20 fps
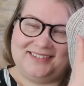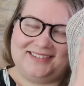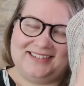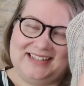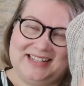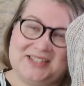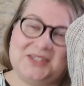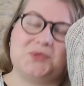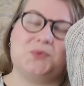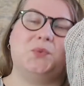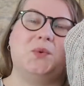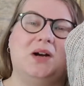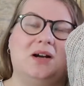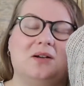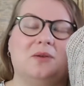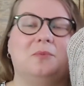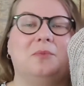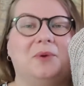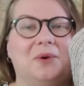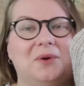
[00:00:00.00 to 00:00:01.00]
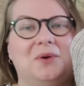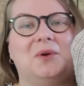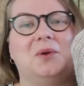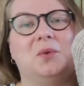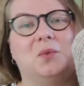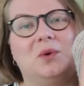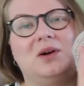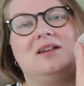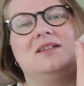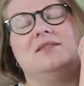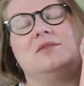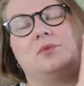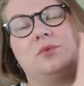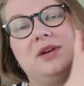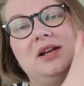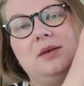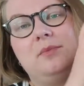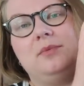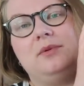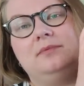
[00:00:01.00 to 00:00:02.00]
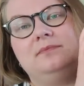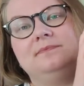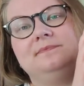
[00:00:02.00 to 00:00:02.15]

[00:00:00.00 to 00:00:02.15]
knit, one purl, one rib,